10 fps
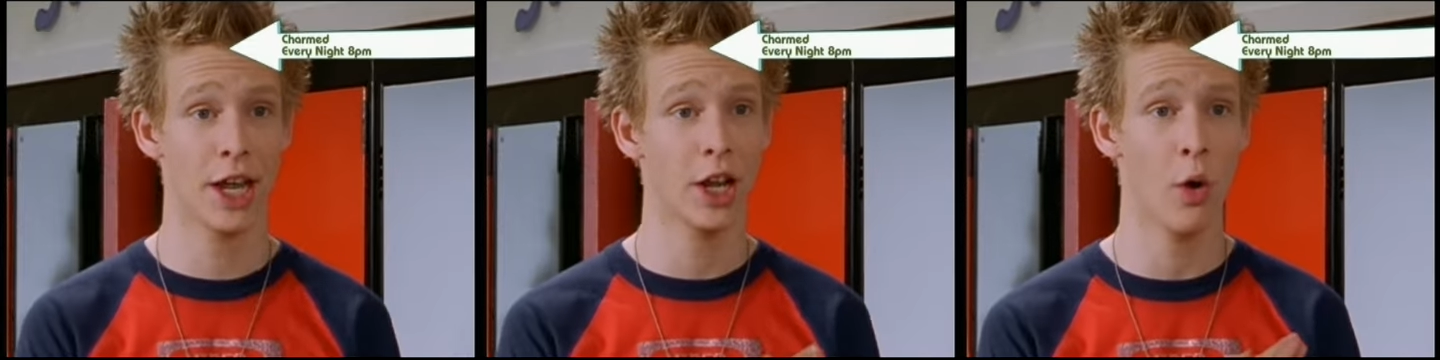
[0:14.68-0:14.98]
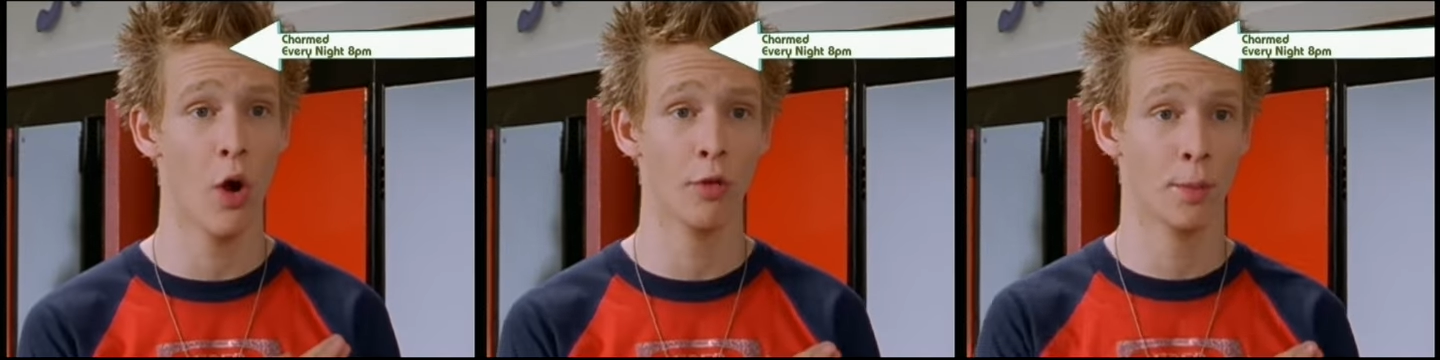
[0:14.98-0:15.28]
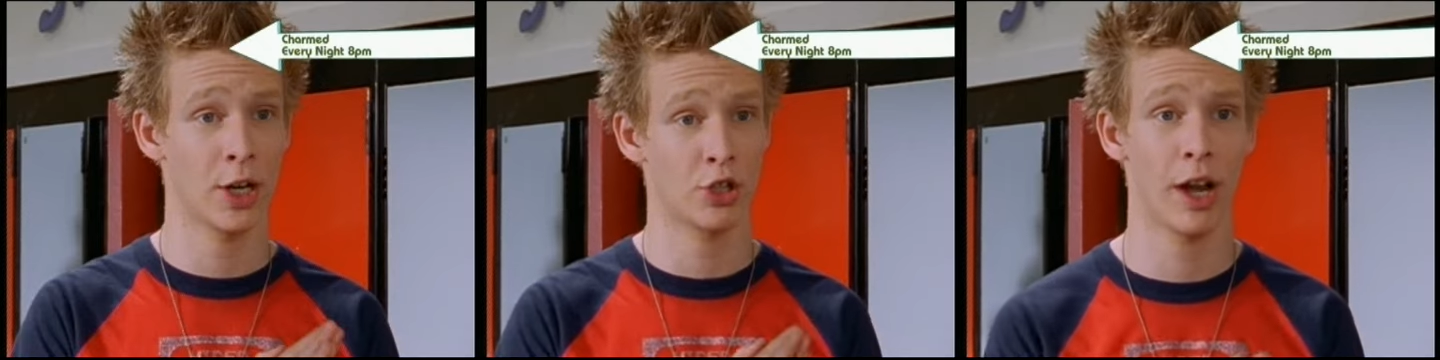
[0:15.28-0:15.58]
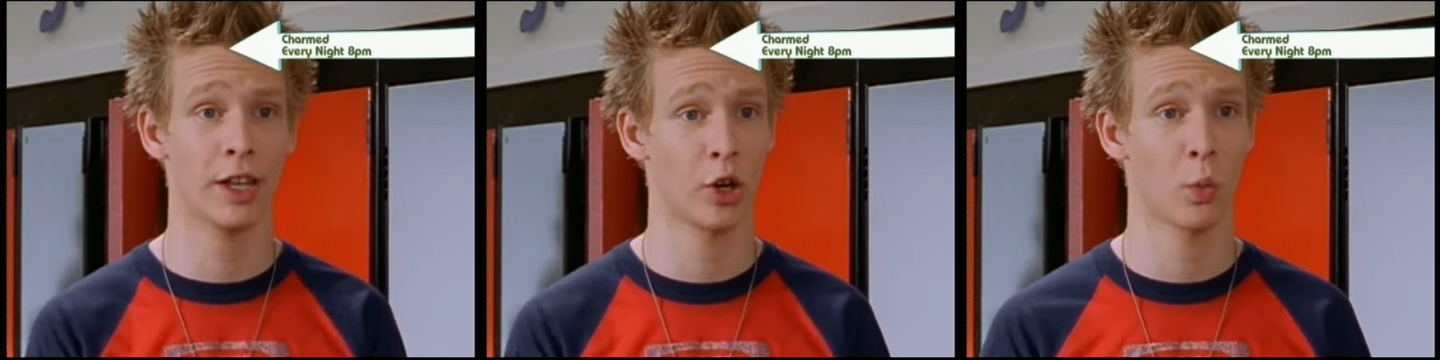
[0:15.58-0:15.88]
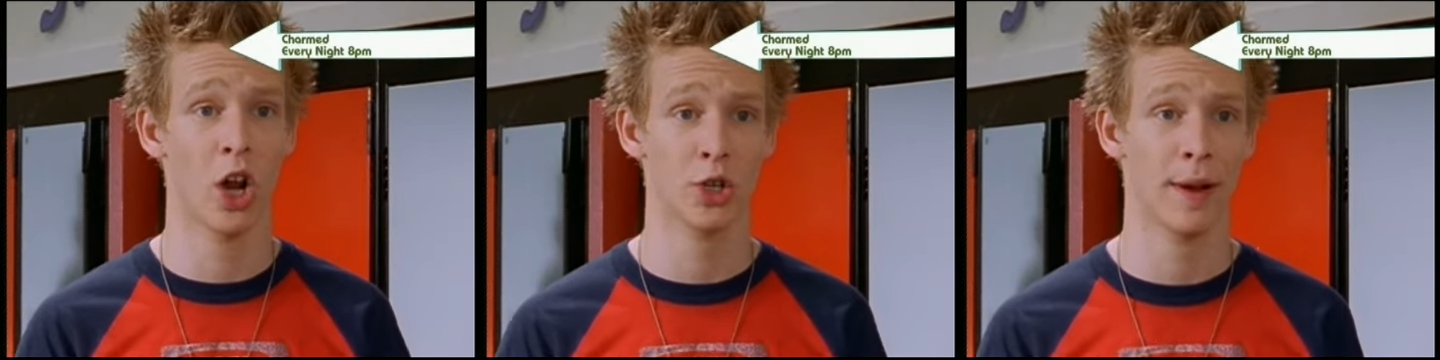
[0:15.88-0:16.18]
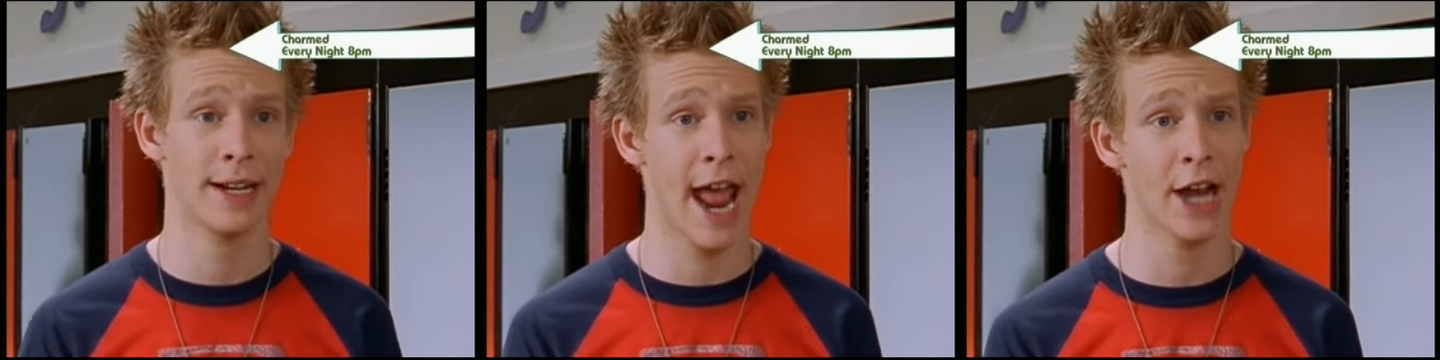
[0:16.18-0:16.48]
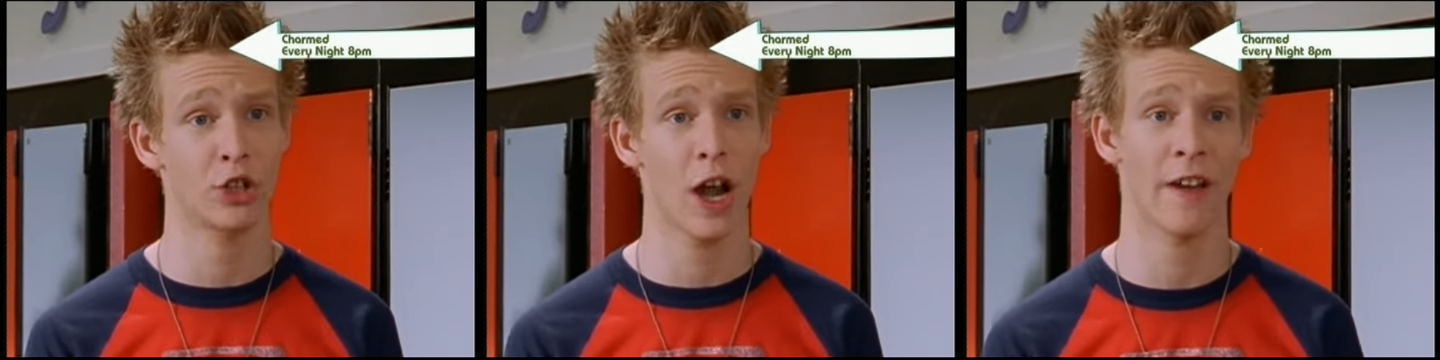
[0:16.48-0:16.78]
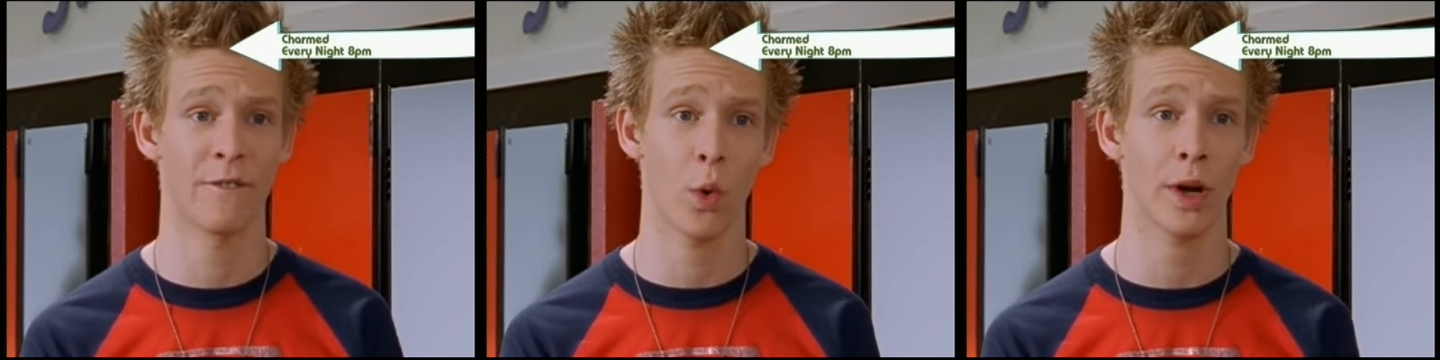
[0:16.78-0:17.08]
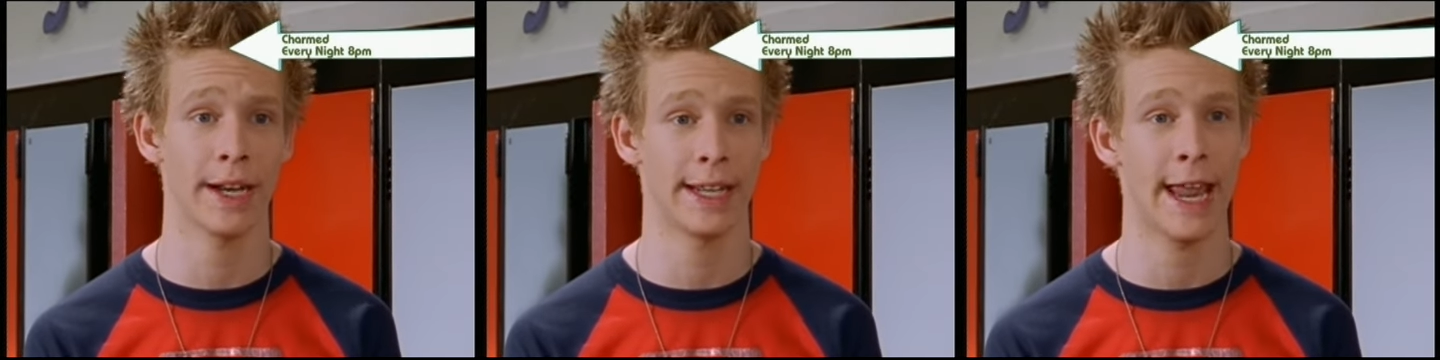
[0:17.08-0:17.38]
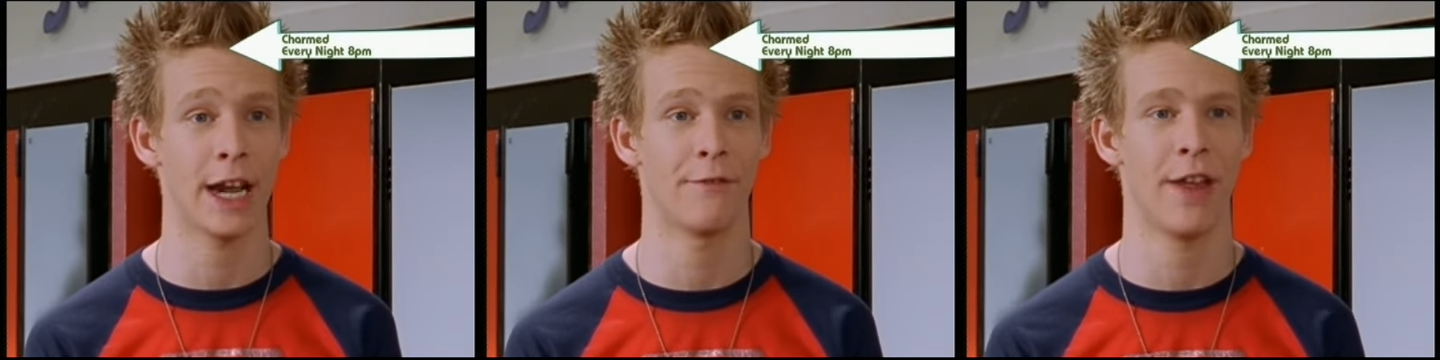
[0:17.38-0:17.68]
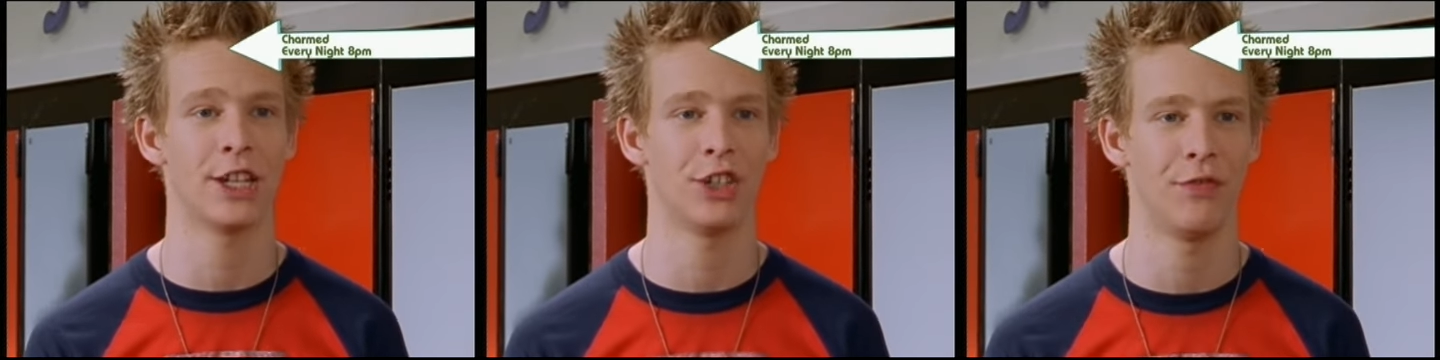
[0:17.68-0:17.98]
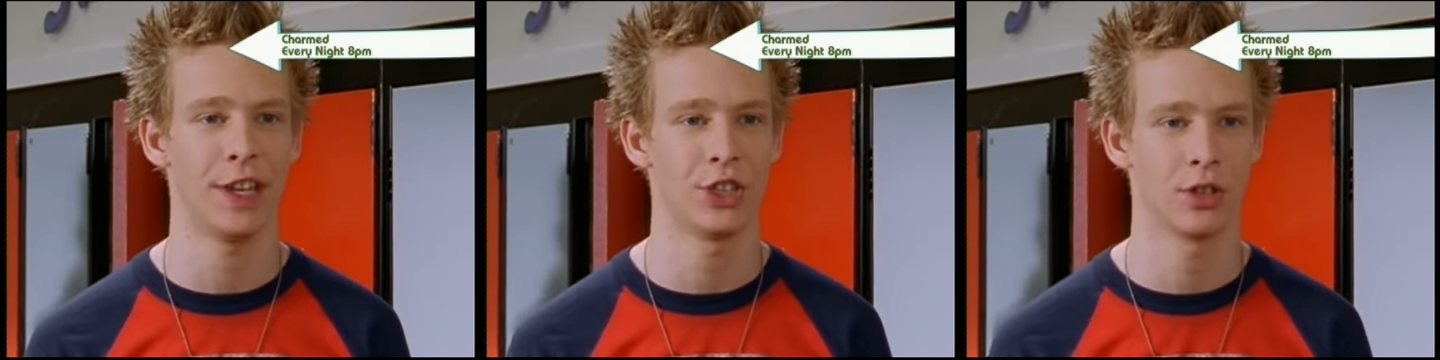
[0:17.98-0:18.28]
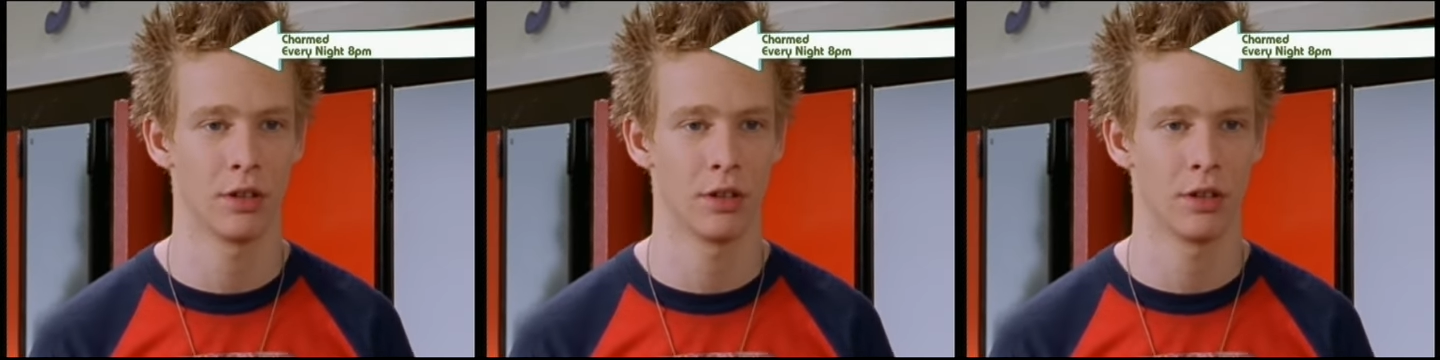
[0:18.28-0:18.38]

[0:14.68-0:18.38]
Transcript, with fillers: I go home to my trailer and watch my dad crack a forty in a can of Fancy Feast.